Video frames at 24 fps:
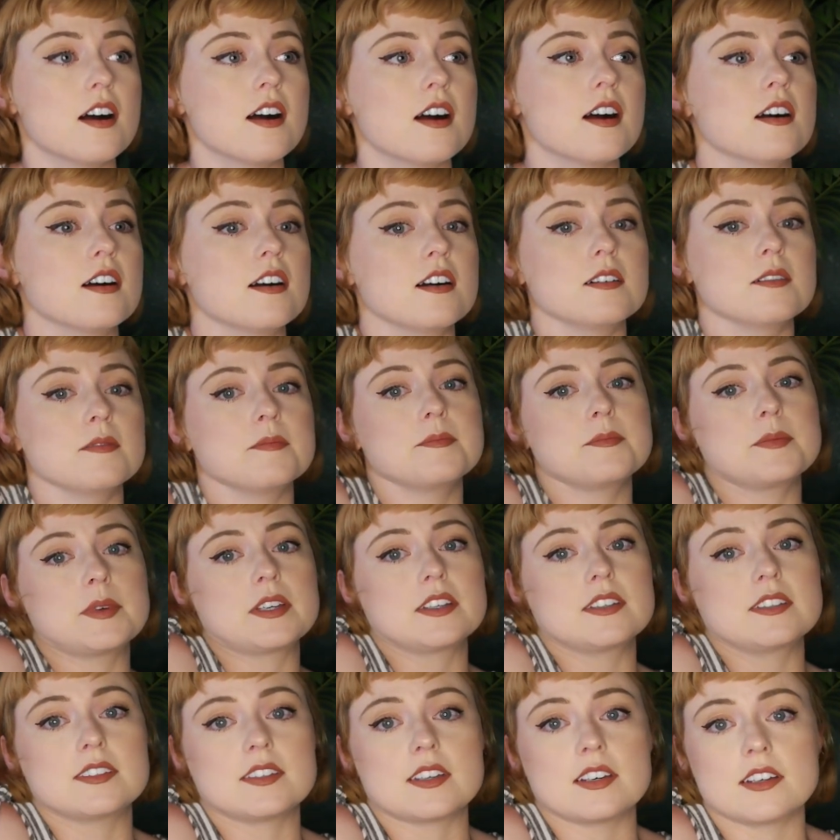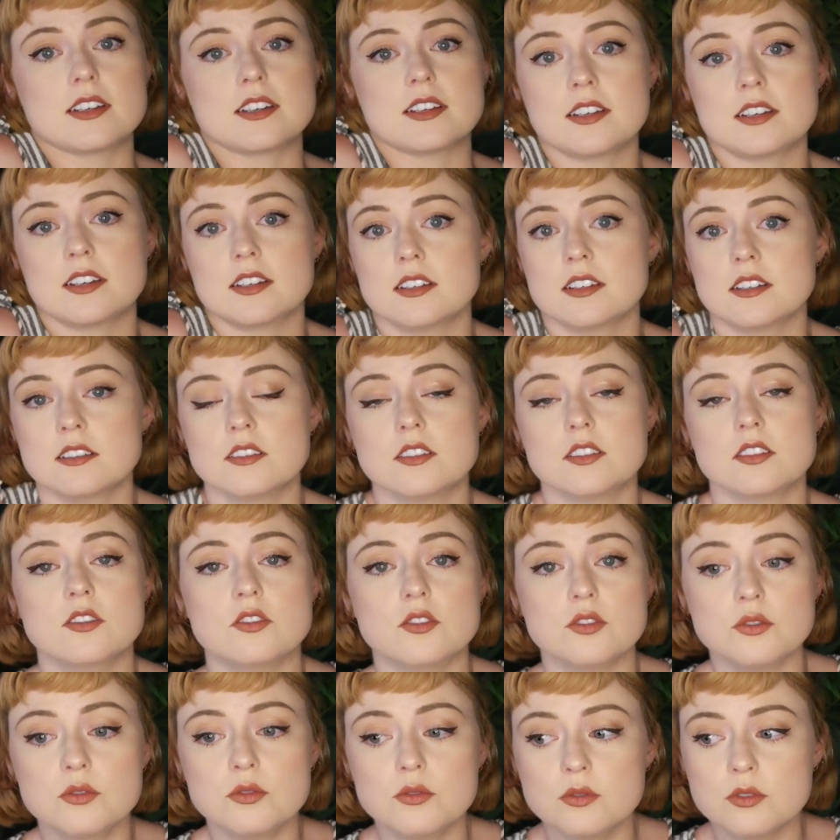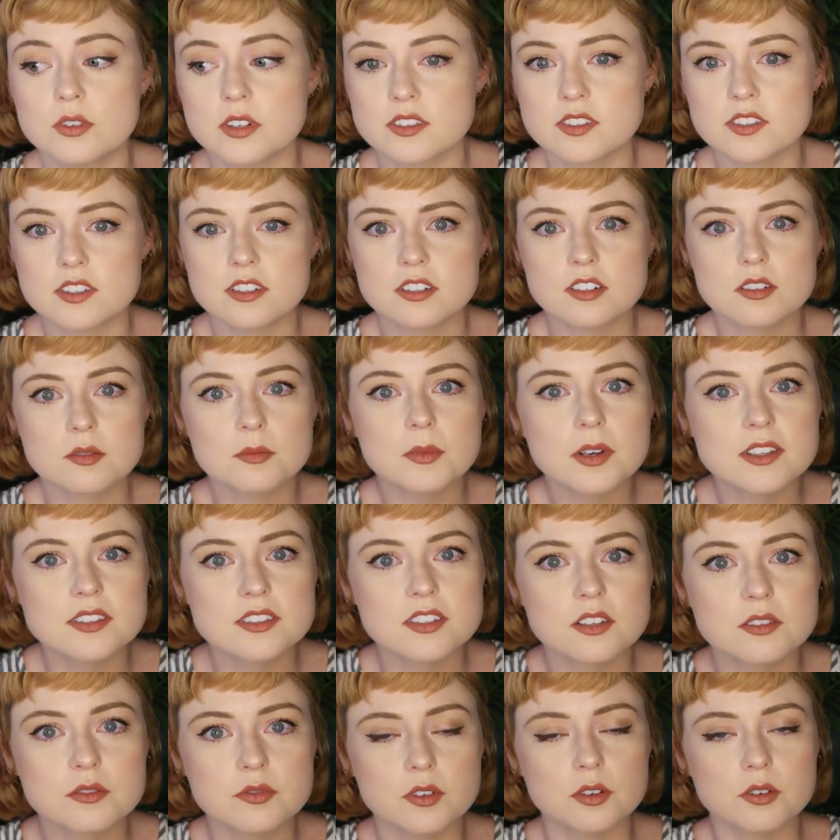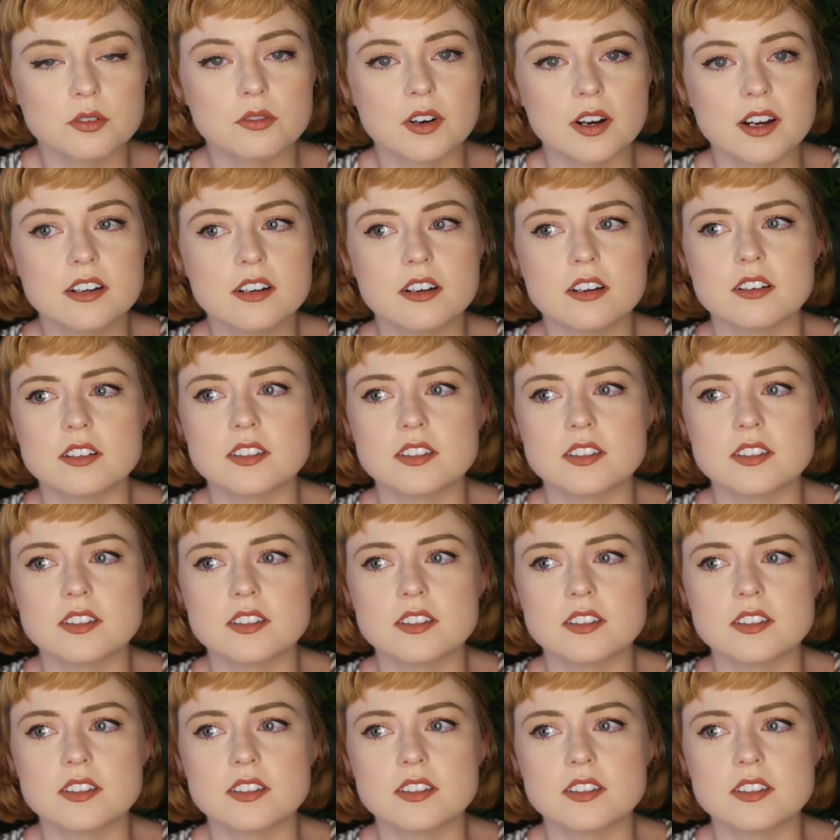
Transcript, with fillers: um, because I do consider myself a writer.